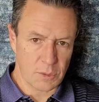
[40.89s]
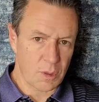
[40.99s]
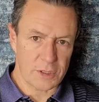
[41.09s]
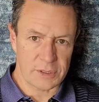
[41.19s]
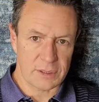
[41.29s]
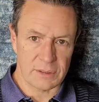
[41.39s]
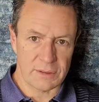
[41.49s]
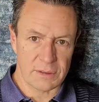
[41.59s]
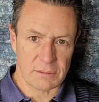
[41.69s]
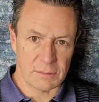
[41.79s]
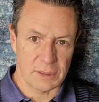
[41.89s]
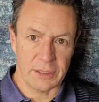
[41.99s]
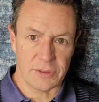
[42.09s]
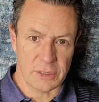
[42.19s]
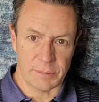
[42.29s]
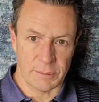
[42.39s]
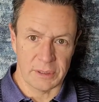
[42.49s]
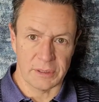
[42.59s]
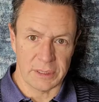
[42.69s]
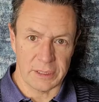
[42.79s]
Washington's leadership
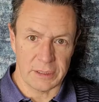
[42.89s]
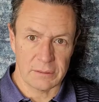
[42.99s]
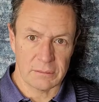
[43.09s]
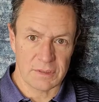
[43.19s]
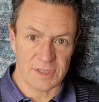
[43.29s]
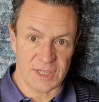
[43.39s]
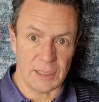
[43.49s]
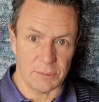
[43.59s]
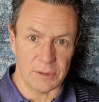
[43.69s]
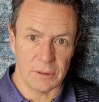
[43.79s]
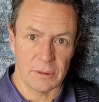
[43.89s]
ability seemed.